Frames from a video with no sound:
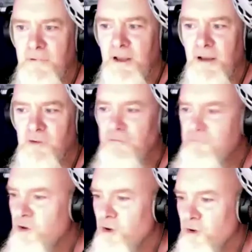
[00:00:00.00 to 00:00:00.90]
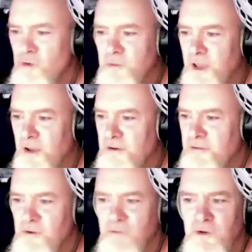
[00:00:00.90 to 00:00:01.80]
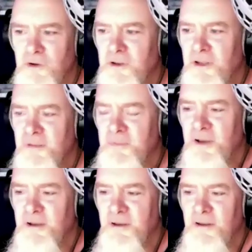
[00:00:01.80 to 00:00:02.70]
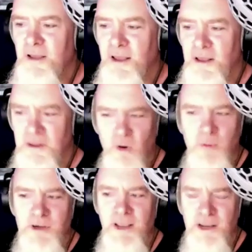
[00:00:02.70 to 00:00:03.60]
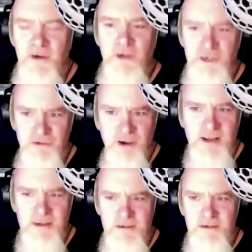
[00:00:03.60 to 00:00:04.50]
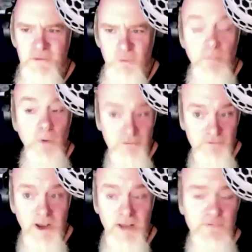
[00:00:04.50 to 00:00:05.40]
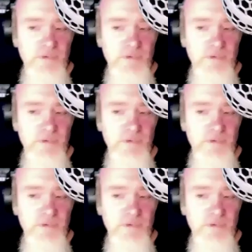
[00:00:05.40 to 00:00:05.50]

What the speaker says: I've got a few. I wrote them down. I've got a few. But at the moment, Acorn Extract 1.5.